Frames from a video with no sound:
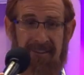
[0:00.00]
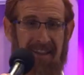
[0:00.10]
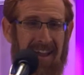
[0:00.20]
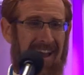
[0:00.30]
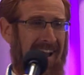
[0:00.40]

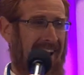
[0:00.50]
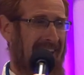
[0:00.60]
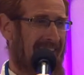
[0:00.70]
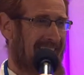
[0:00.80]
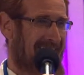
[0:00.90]

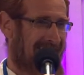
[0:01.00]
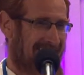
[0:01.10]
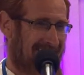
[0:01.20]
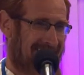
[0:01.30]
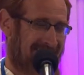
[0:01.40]

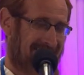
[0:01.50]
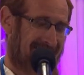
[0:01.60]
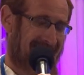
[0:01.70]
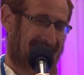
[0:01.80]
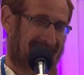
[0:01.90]

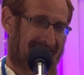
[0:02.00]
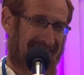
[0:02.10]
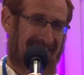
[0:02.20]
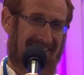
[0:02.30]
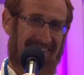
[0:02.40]

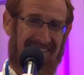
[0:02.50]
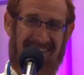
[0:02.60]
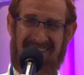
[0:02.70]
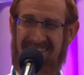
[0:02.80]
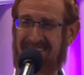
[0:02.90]

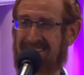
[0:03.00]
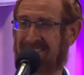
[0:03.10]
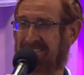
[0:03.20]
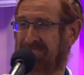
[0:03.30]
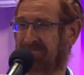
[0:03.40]
Nothing is said.